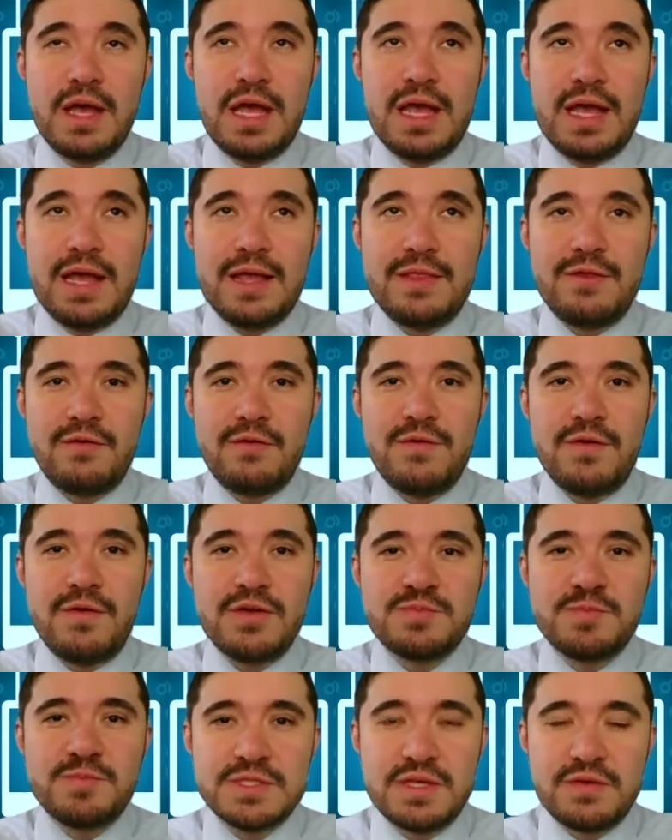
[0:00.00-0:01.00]
And, and they're
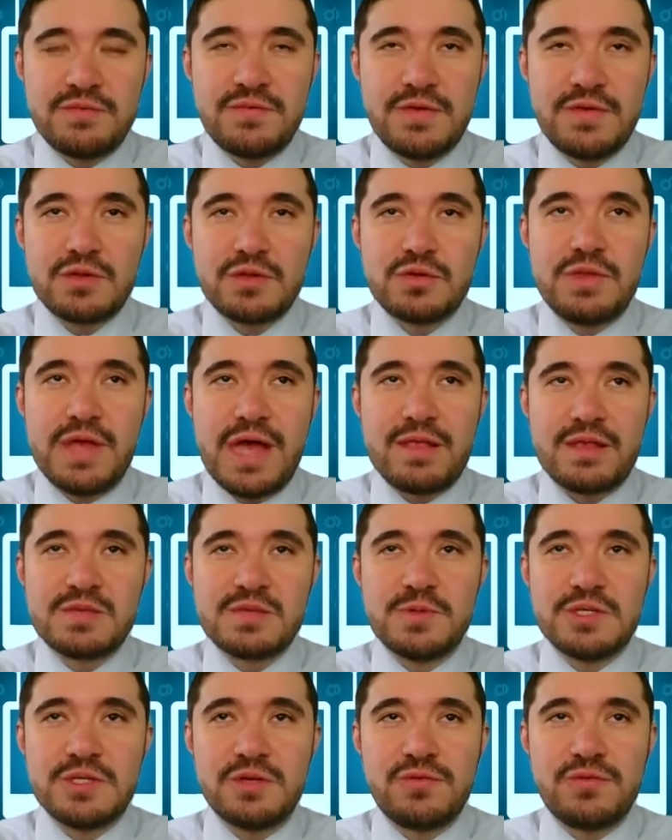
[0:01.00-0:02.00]
very specific to that
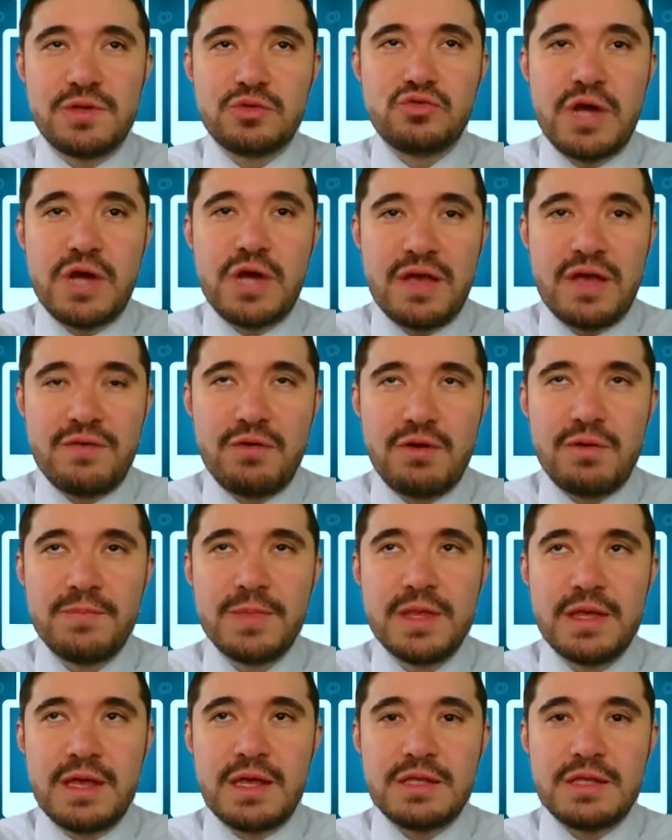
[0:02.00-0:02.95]
specific driver,